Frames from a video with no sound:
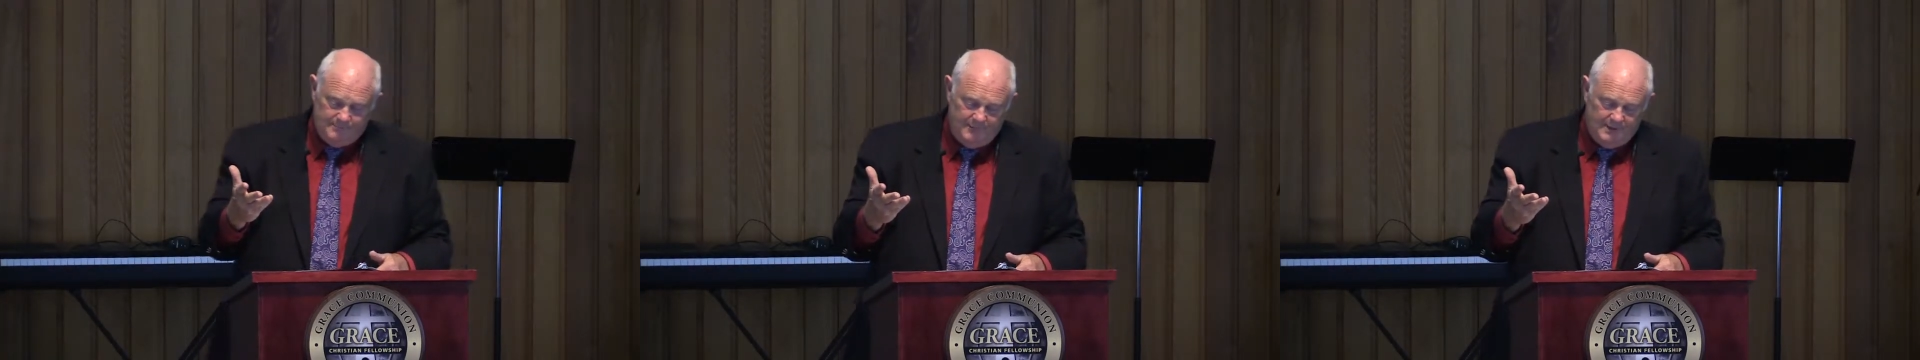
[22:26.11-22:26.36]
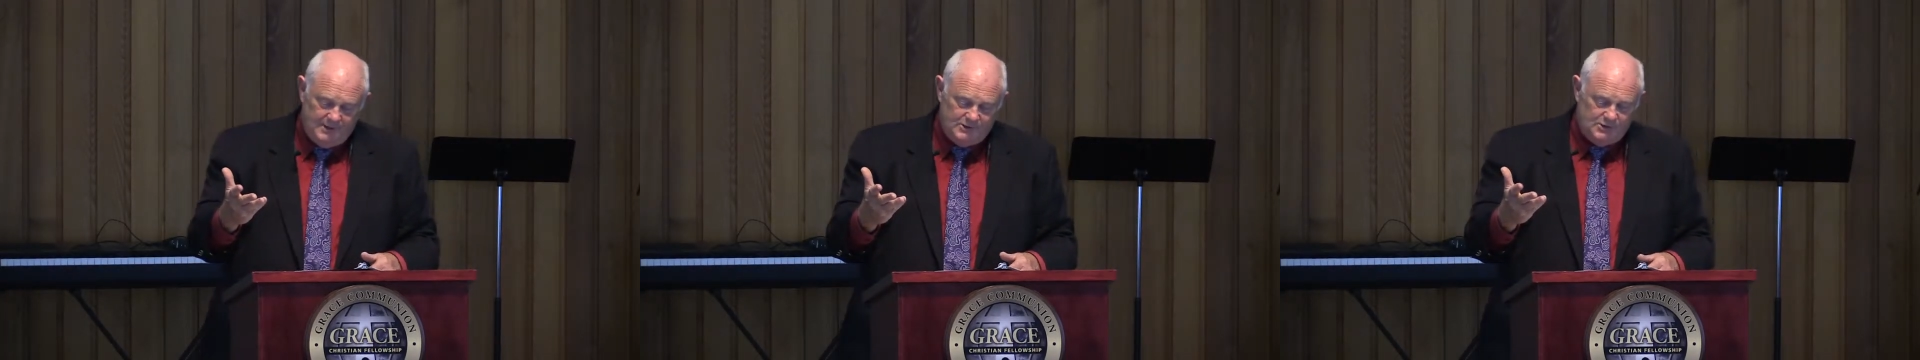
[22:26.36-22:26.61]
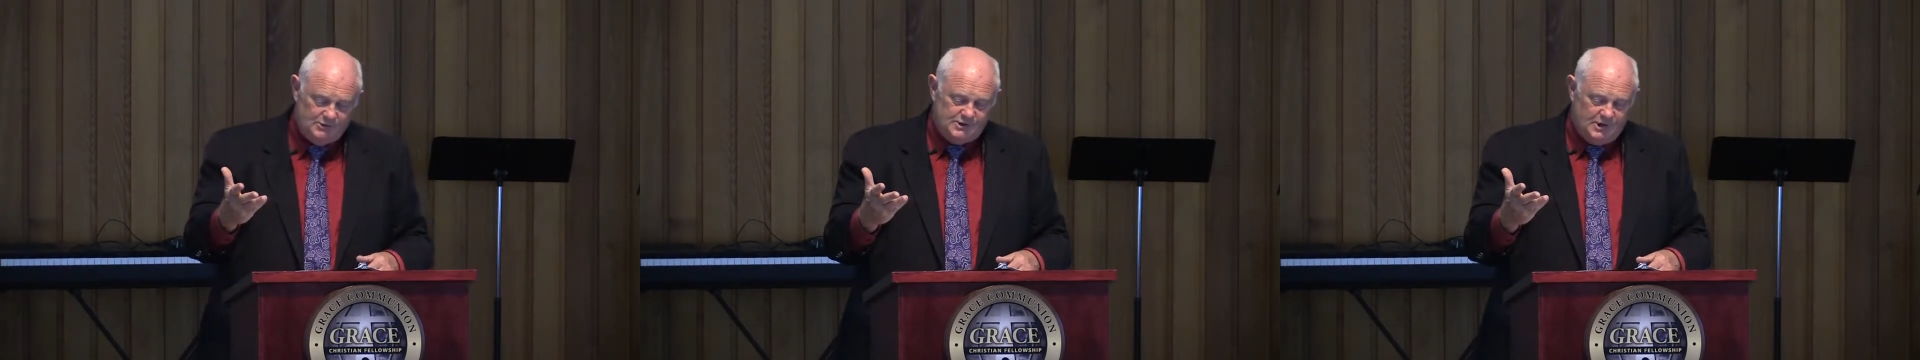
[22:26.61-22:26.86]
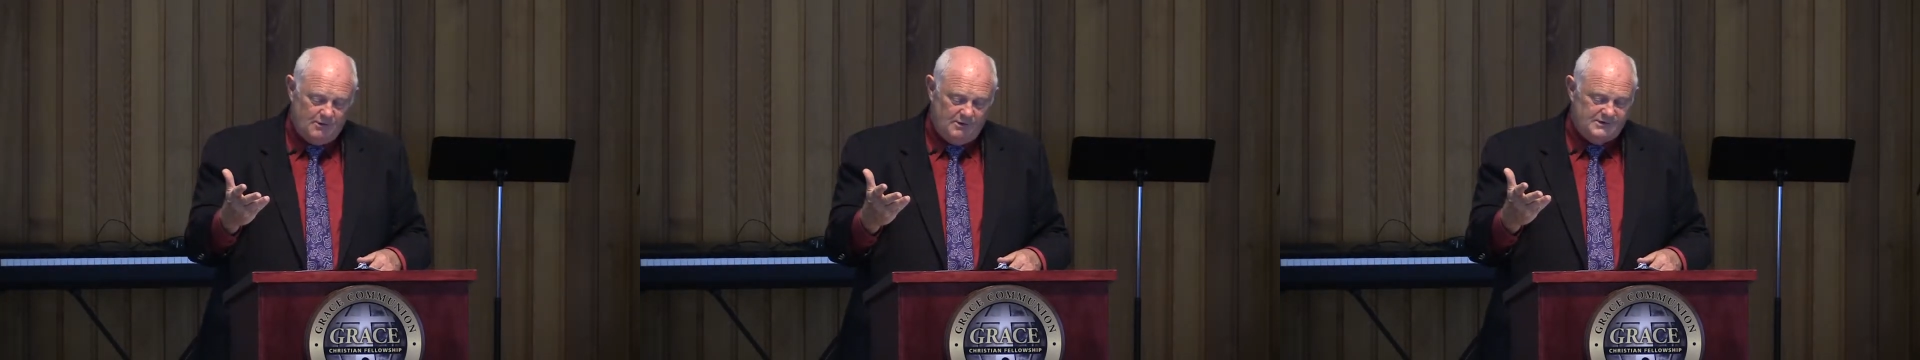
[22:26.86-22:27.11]
the church
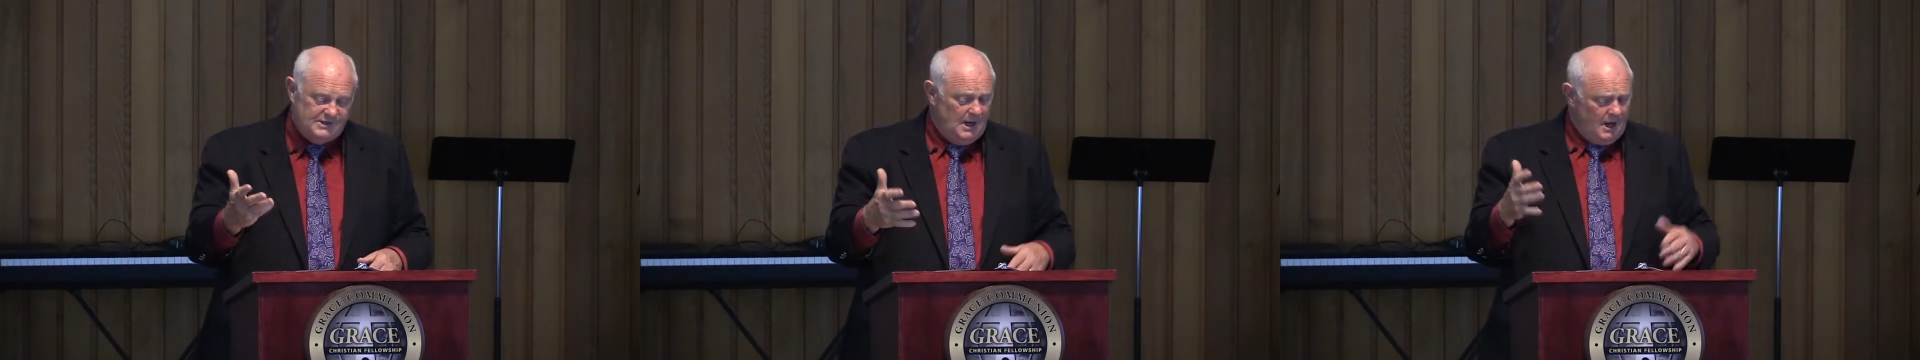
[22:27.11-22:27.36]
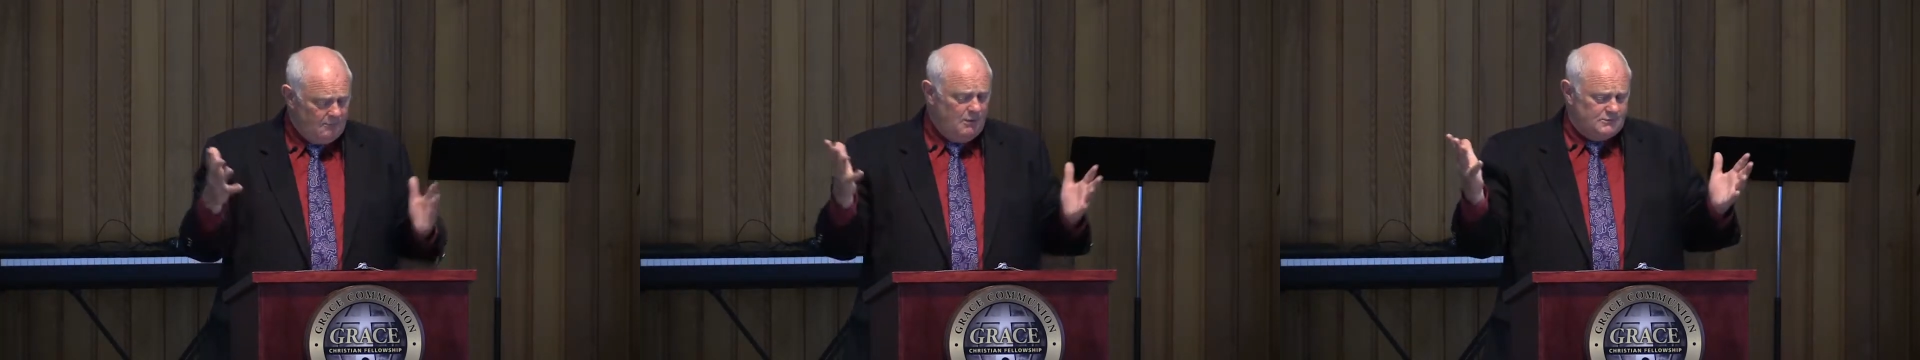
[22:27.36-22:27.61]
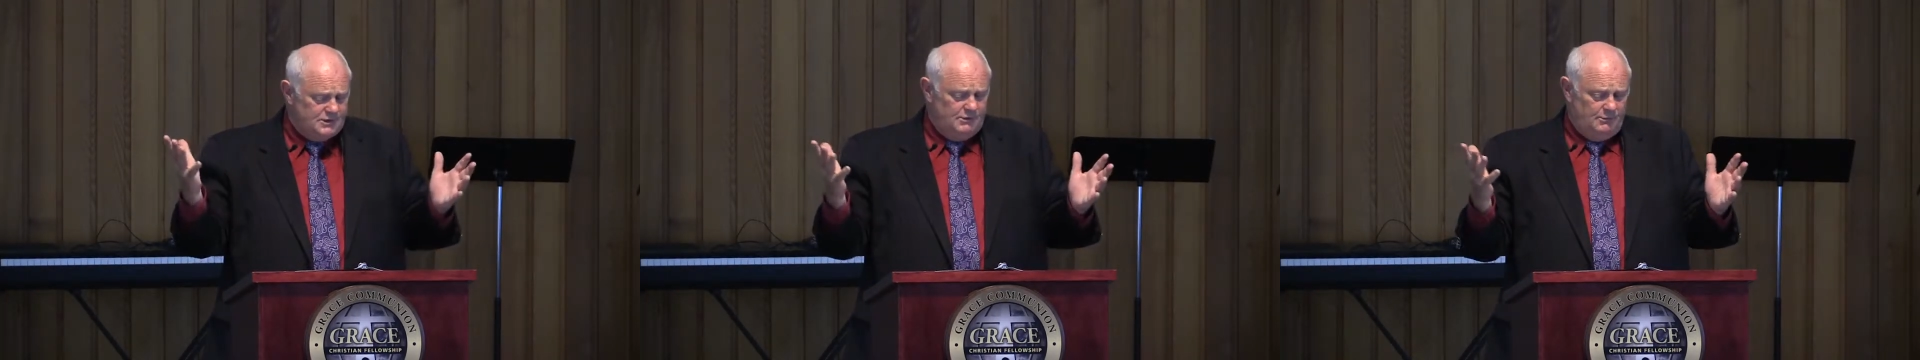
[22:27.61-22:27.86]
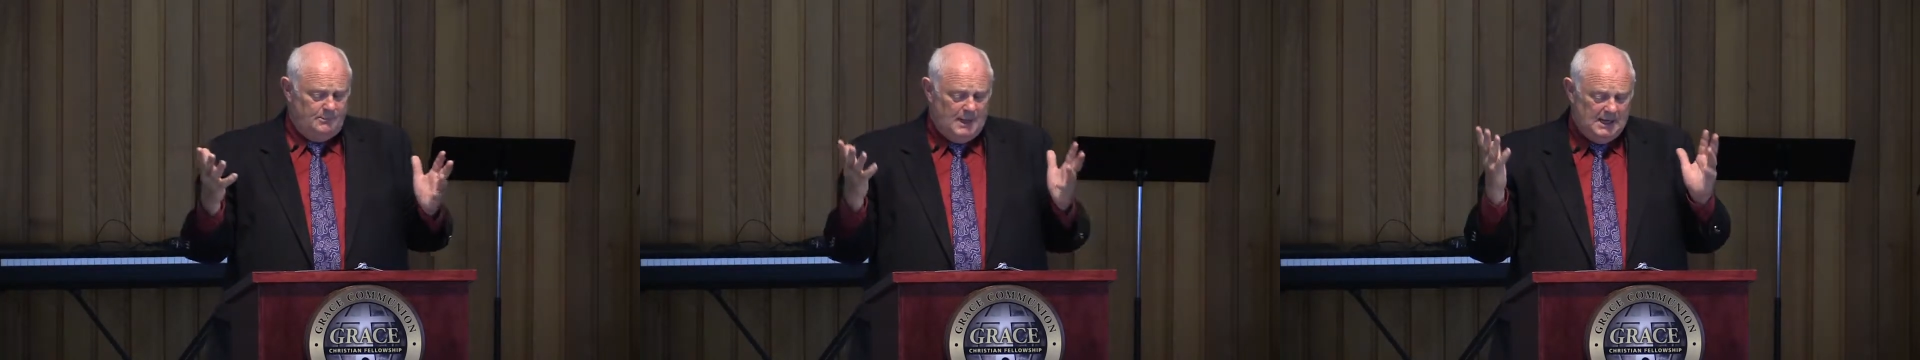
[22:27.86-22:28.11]
at Corinth, said, I wrote to
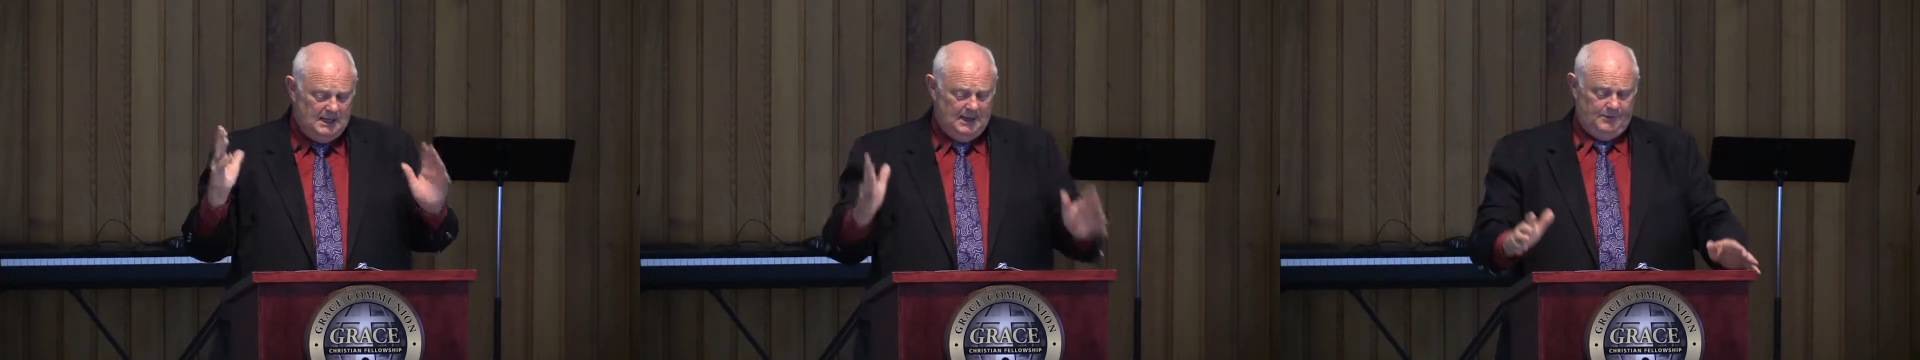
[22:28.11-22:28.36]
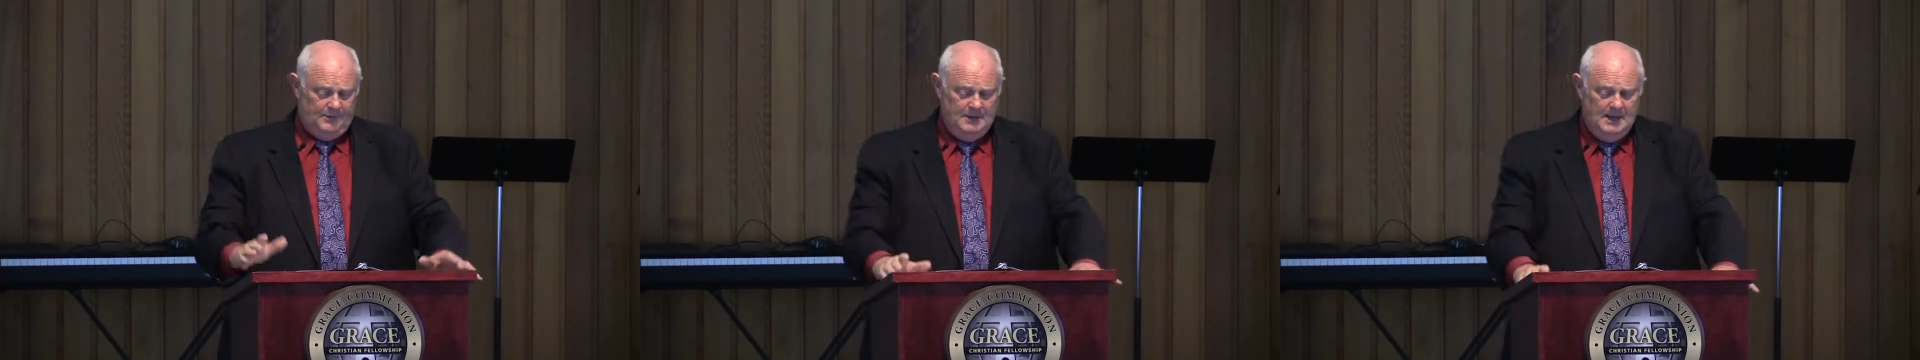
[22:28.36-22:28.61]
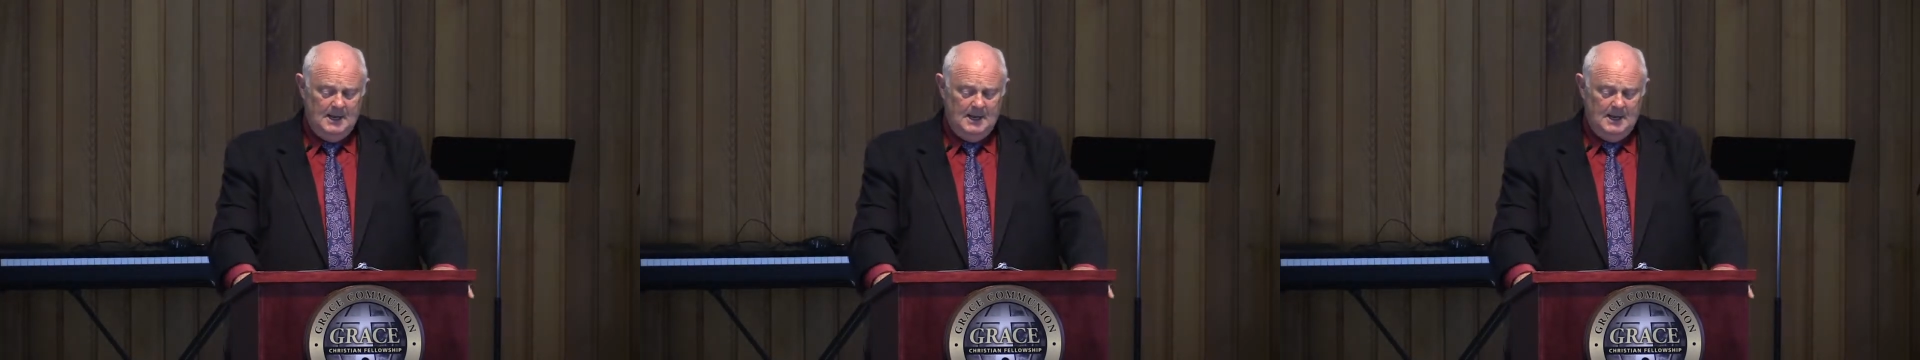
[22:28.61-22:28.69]
you in my letter